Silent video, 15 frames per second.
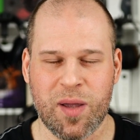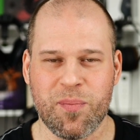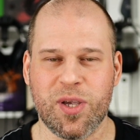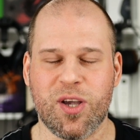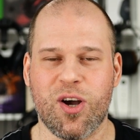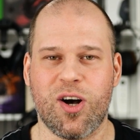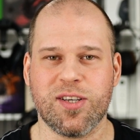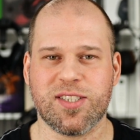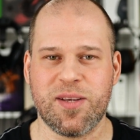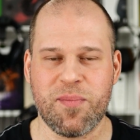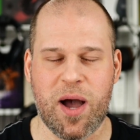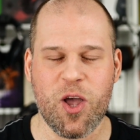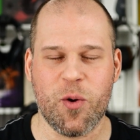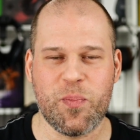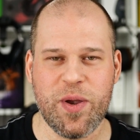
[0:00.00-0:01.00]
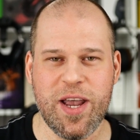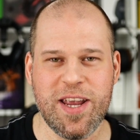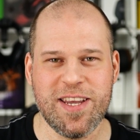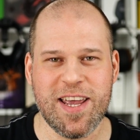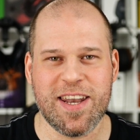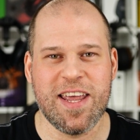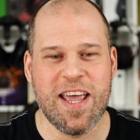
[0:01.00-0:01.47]
Because in my
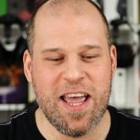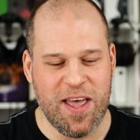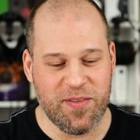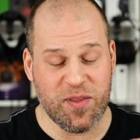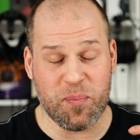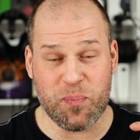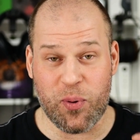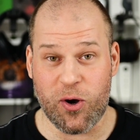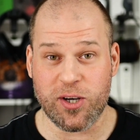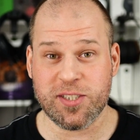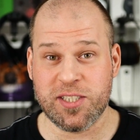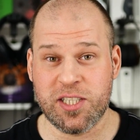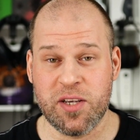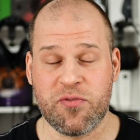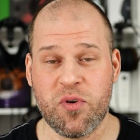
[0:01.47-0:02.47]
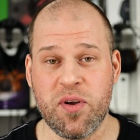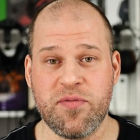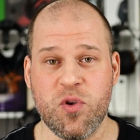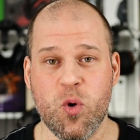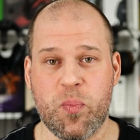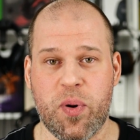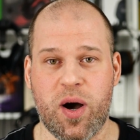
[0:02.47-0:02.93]
opinion, the positive
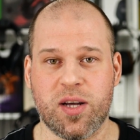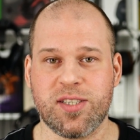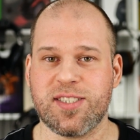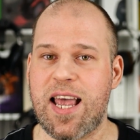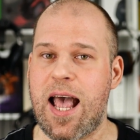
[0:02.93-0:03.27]
review part is